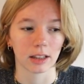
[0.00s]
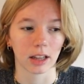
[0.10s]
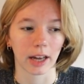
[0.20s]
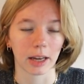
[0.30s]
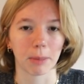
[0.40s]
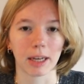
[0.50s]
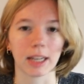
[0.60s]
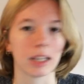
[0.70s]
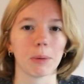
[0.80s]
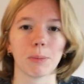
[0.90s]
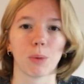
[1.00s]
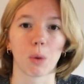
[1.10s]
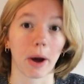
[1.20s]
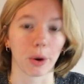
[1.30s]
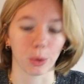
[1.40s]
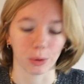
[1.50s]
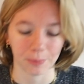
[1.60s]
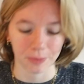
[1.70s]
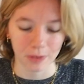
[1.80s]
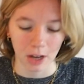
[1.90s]
like made it a little bit more my own.
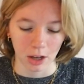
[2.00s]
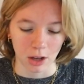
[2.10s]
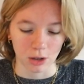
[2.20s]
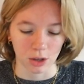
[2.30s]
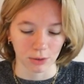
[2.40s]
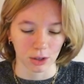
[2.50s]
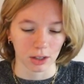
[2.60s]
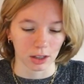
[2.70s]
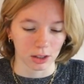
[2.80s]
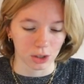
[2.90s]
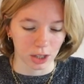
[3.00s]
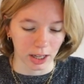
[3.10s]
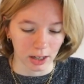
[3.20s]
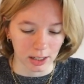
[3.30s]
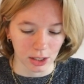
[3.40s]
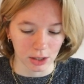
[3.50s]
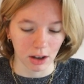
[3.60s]
So if you click on it, you see